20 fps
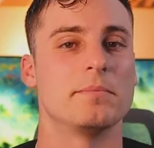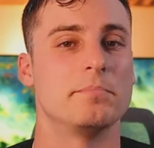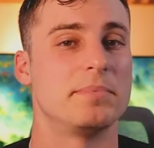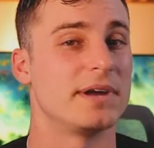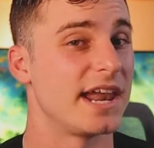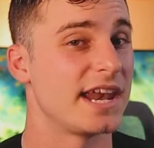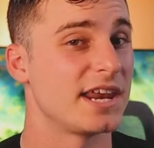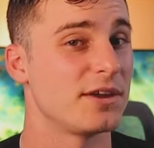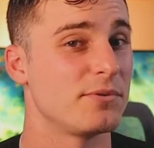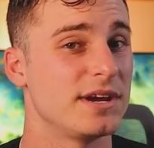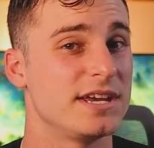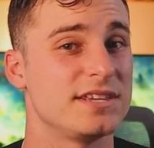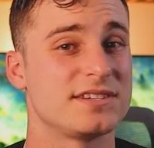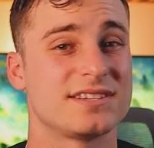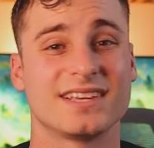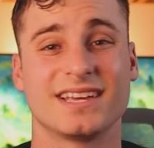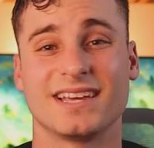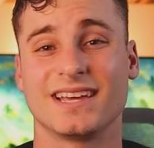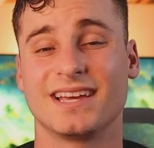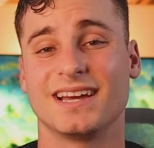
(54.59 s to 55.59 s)
But
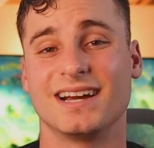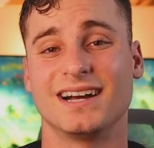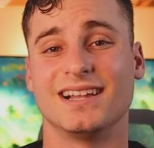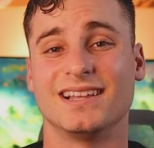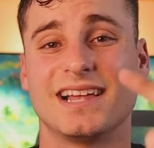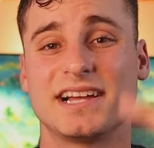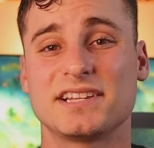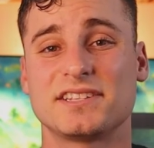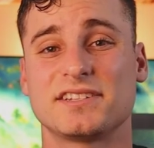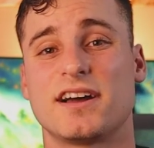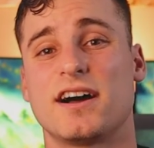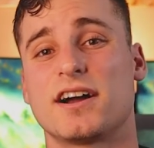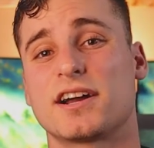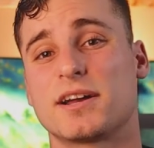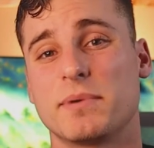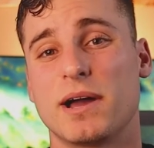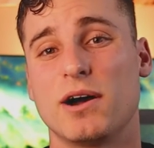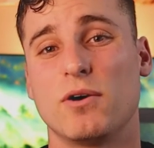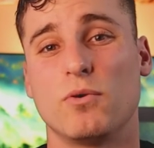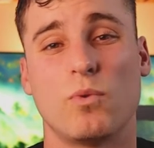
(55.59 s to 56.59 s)
anyways, let's talk
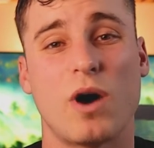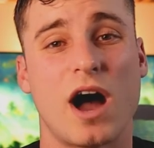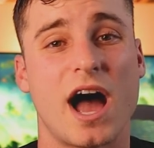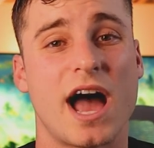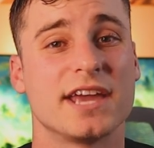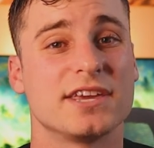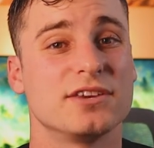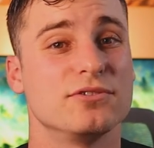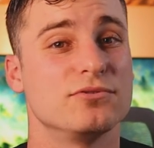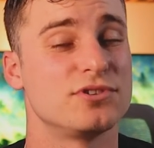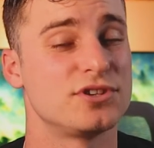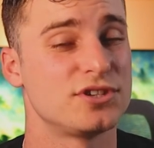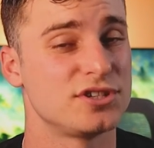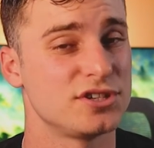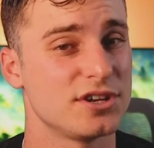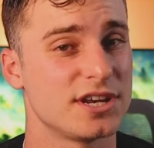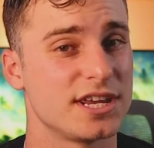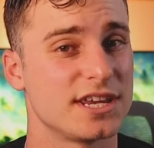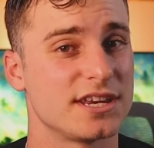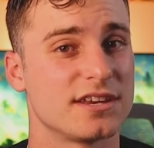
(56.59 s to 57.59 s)
about why you
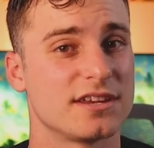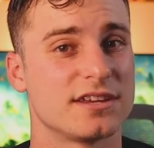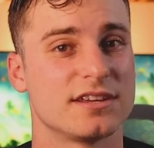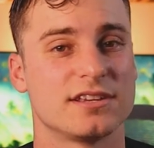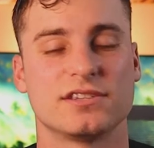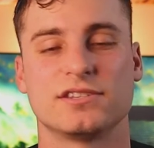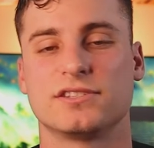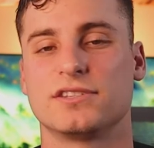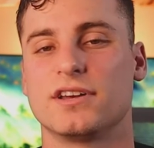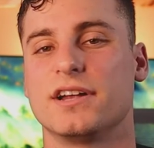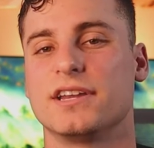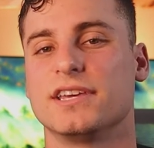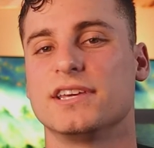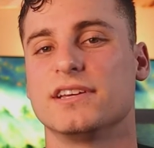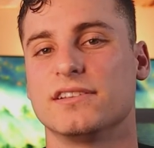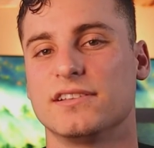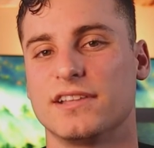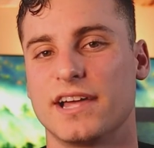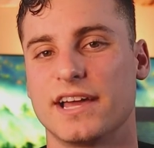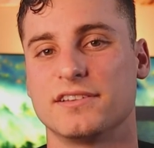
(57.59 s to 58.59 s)
shouldn't
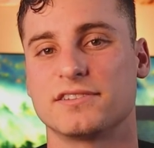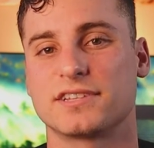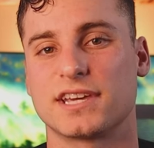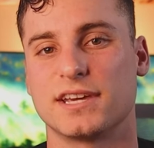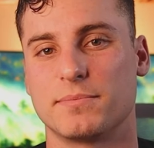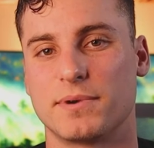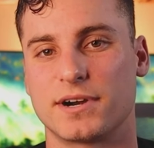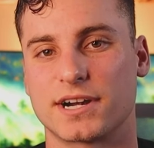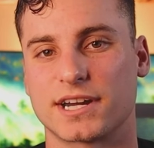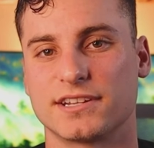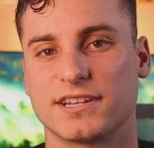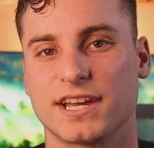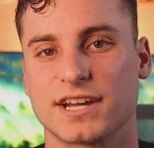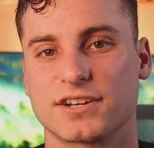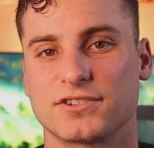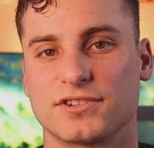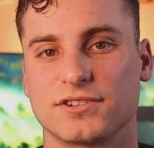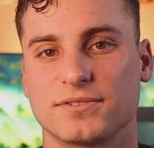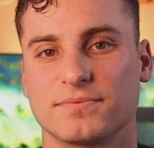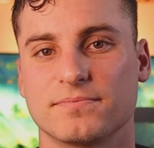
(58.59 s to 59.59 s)
study landscape
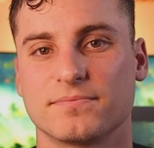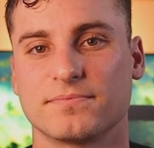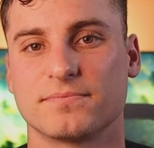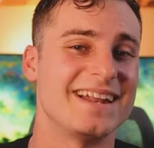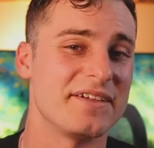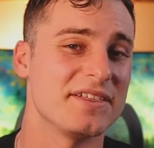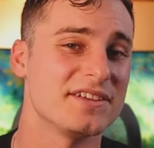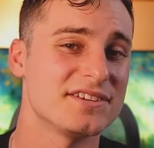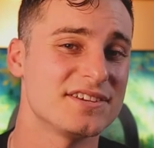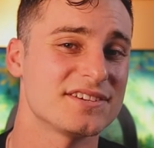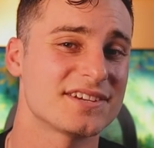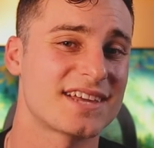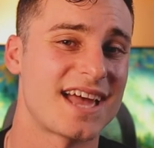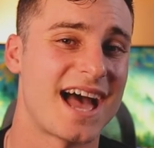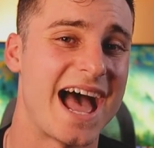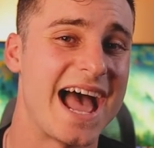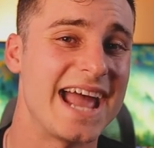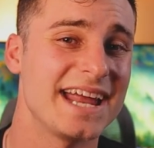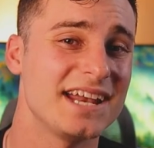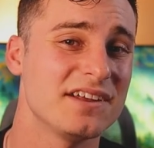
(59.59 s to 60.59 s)
architecture. Now, this is
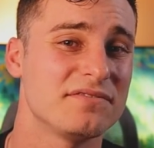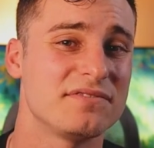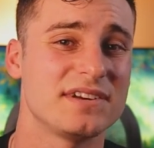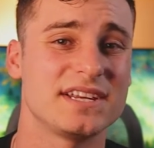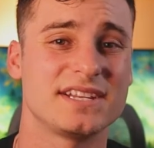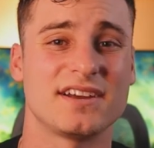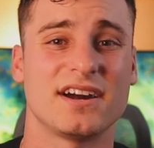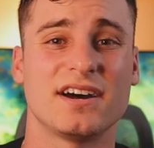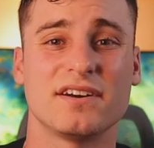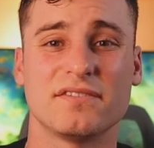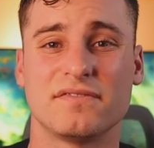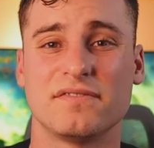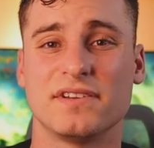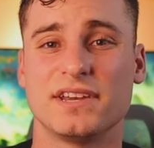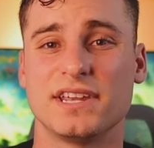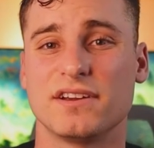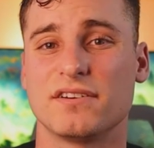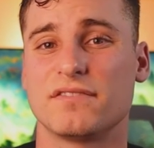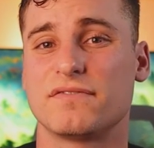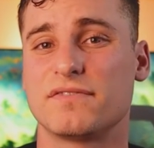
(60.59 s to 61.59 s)
kind of a tough
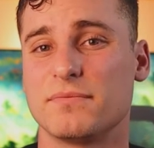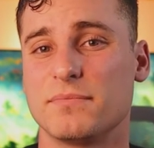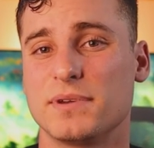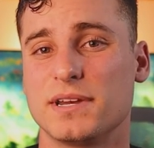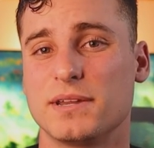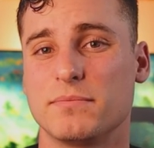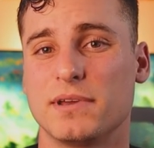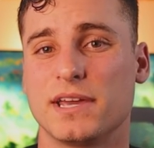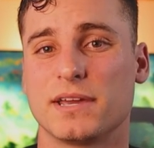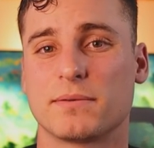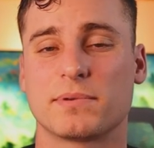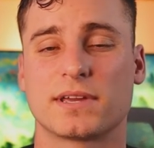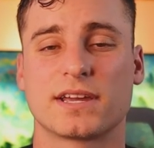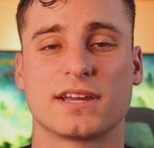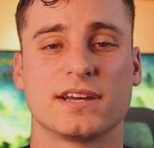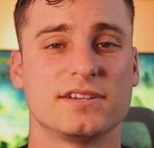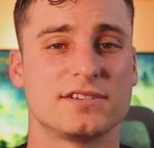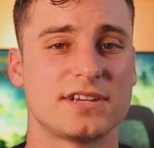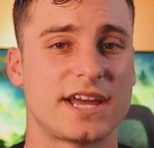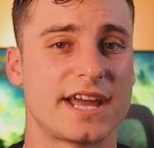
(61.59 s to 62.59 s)
video for me to make
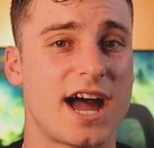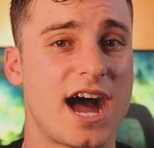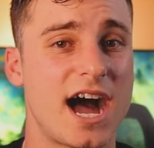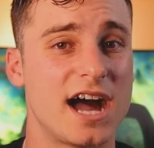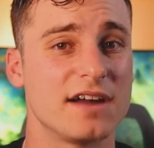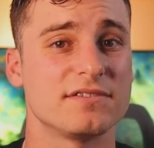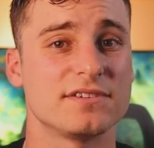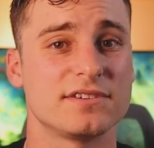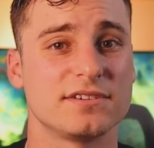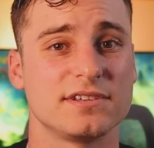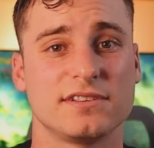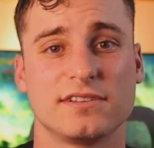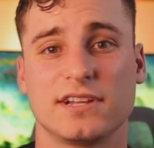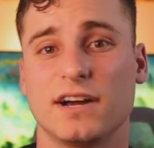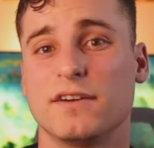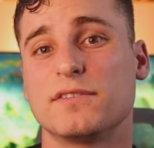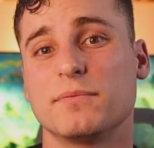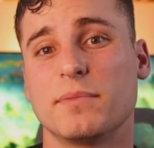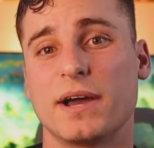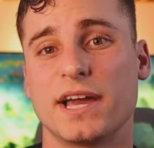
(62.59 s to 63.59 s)
because I obviously
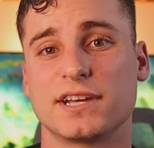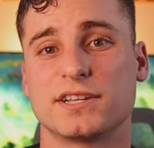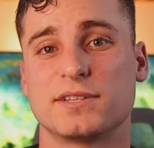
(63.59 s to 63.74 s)
loved my